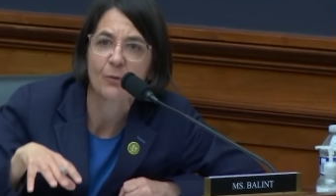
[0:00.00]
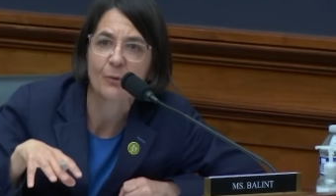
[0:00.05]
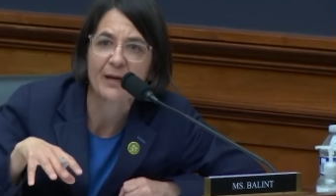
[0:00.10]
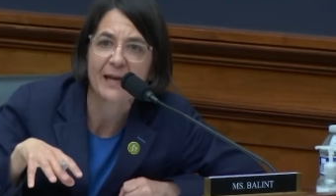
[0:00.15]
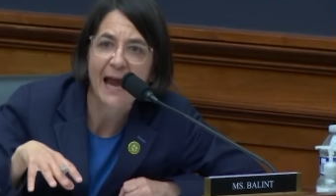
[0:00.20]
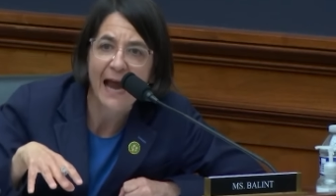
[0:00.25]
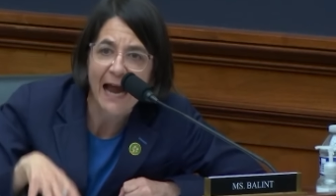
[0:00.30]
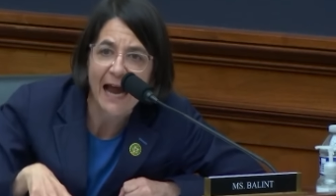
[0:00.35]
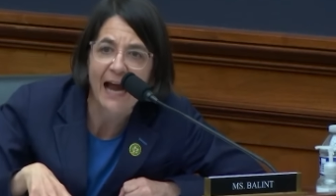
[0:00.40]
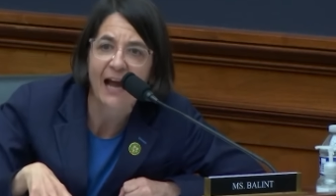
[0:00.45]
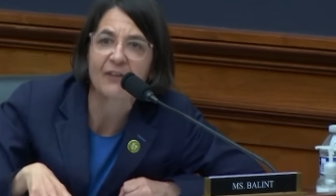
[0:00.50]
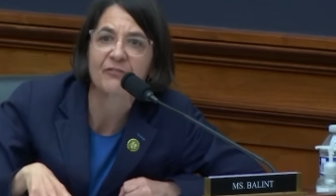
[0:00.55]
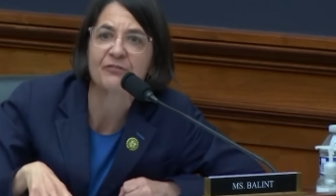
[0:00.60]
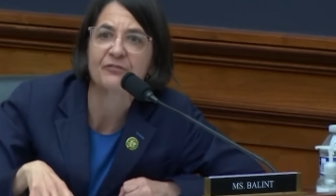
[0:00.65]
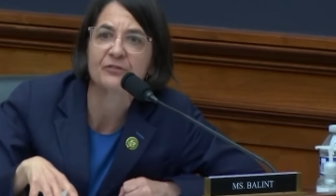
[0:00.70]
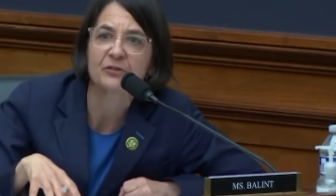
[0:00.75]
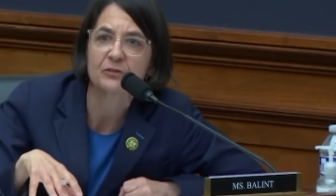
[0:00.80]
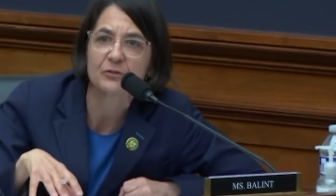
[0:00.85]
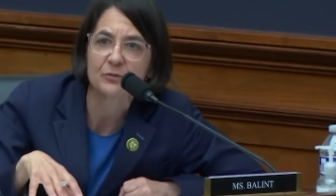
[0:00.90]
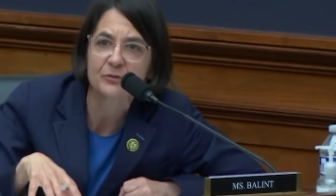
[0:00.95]
We
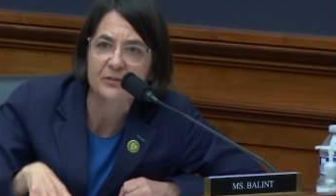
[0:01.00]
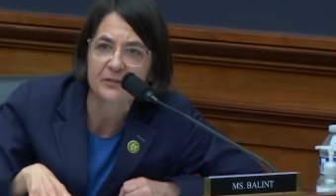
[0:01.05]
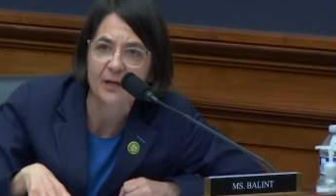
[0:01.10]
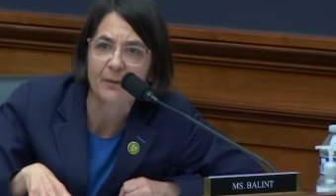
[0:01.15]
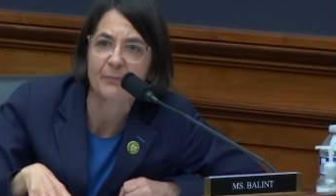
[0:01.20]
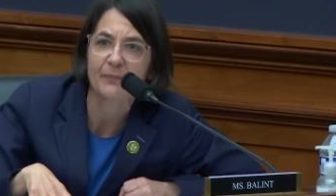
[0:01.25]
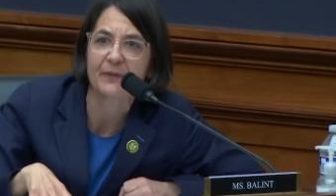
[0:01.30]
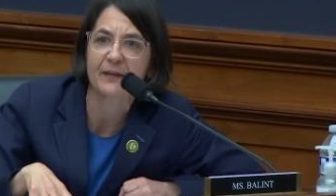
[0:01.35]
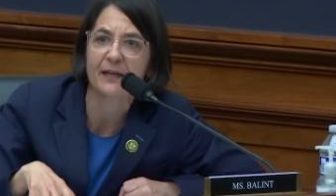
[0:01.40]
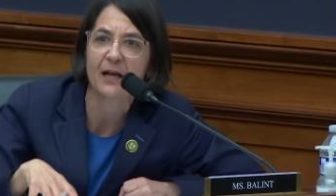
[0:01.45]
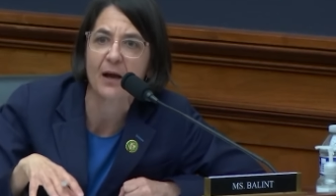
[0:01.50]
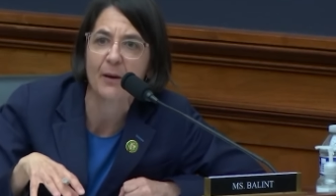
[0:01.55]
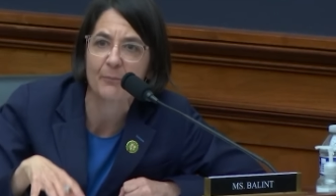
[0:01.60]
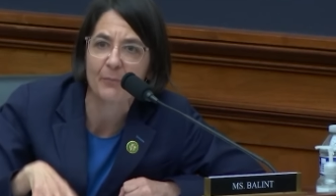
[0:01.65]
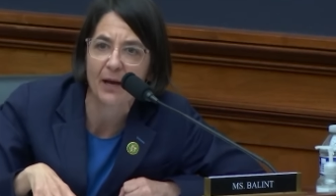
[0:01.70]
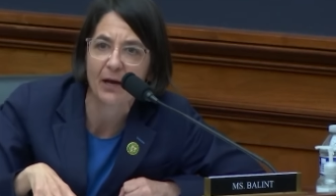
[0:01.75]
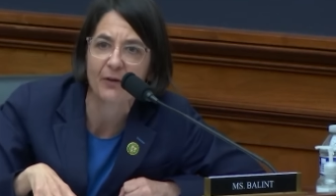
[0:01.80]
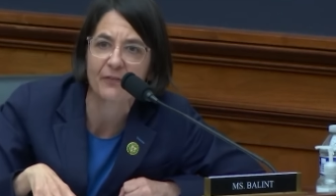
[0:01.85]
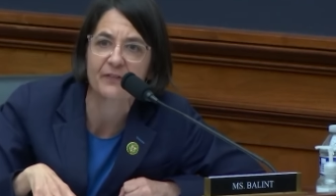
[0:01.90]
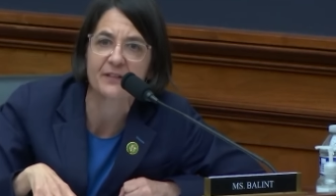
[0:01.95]
have to do something
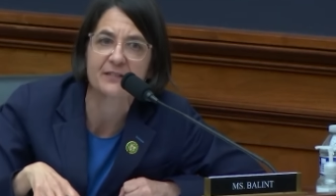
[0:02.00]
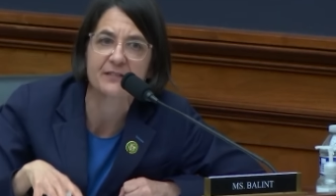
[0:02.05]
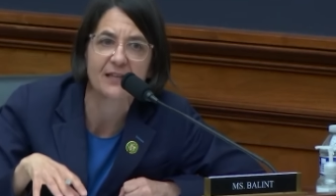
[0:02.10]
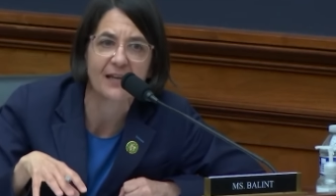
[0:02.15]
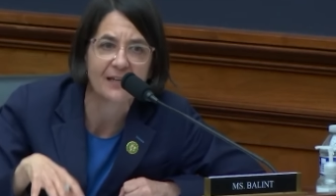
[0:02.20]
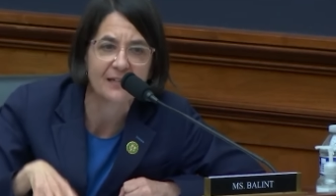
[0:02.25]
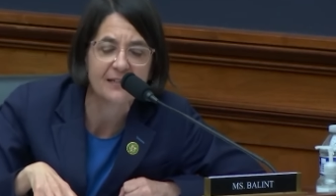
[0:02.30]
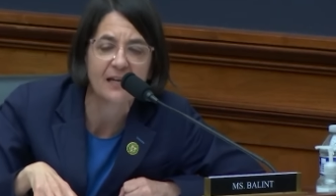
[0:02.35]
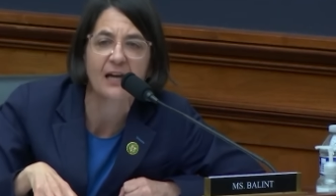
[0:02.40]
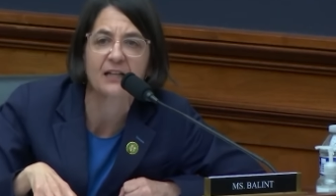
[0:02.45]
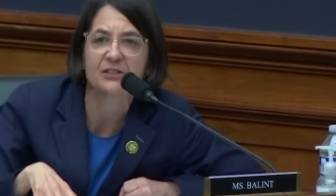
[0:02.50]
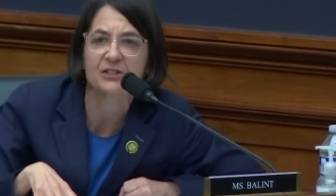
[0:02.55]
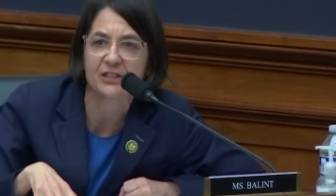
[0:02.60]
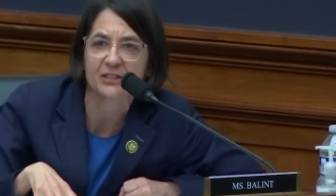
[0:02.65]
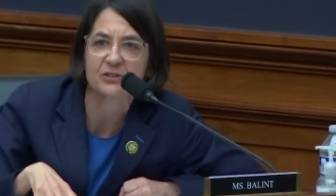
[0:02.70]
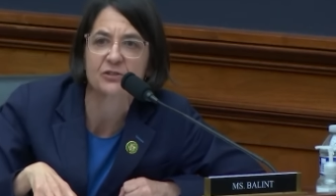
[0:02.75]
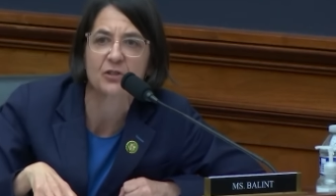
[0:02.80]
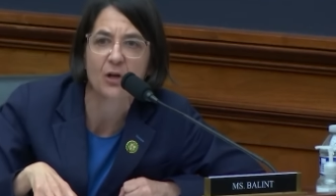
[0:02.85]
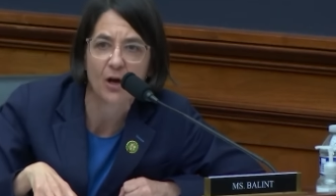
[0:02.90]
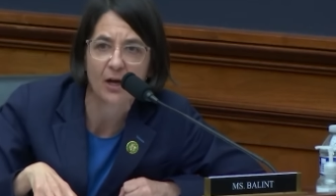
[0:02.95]
about this and not
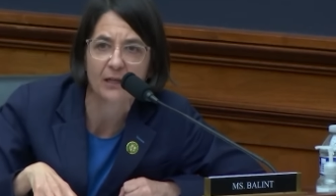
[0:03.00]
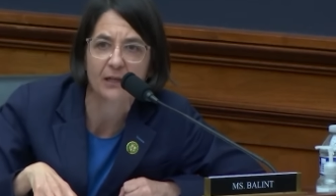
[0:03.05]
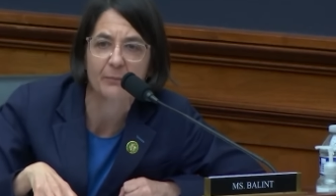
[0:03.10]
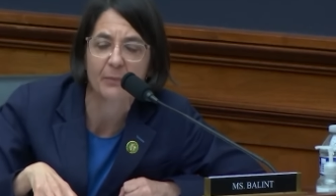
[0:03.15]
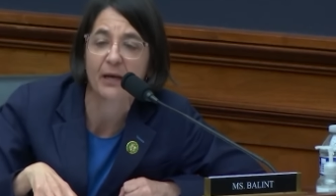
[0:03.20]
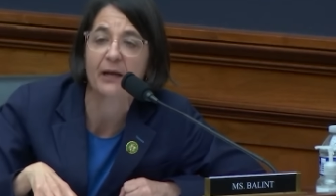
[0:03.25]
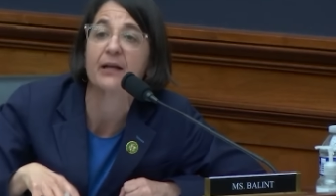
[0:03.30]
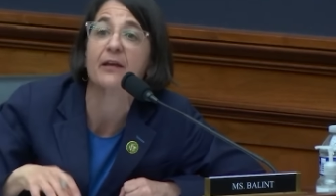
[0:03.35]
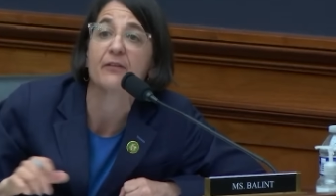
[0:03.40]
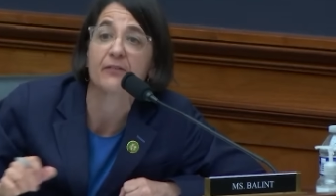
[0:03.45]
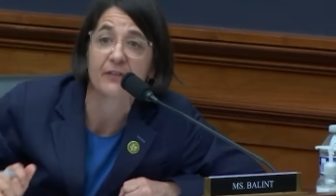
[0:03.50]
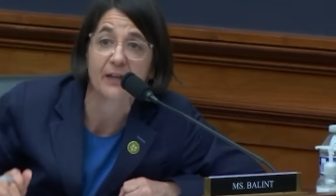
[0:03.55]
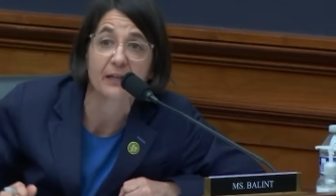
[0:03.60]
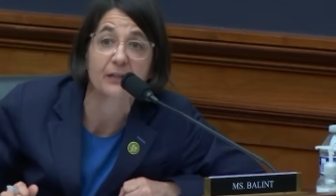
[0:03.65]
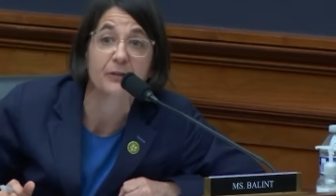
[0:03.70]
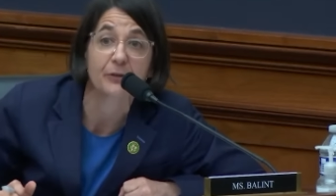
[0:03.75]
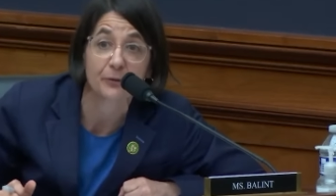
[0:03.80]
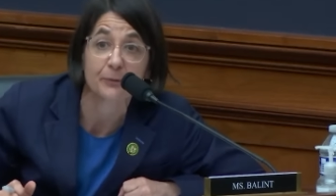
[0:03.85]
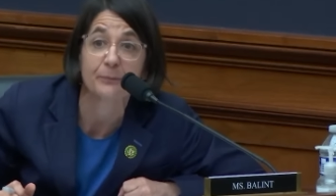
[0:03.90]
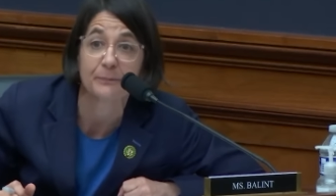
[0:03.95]
just talk about it.
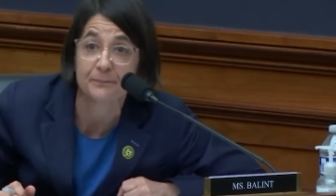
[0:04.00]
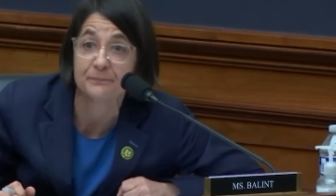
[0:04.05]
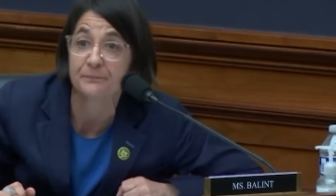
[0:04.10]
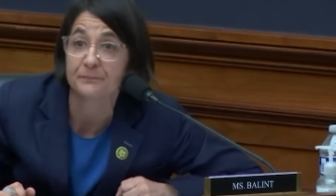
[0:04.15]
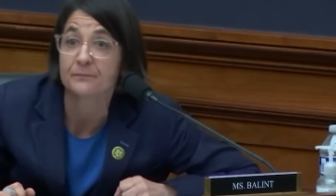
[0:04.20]
Thank you.